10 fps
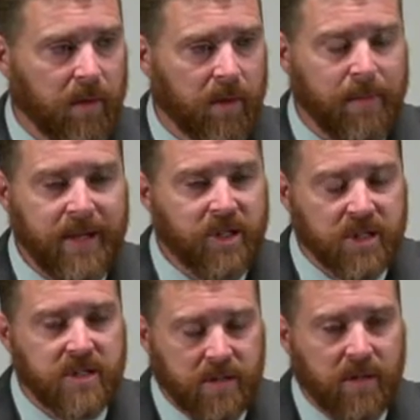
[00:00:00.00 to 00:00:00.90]
Let me
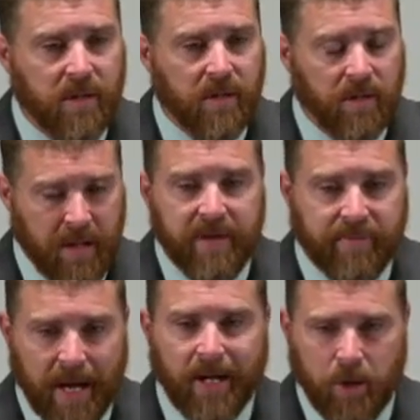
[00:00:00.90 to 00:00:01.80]
just love
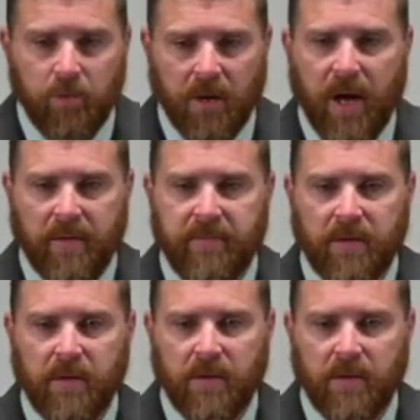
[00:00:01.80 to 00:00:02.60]
like you love.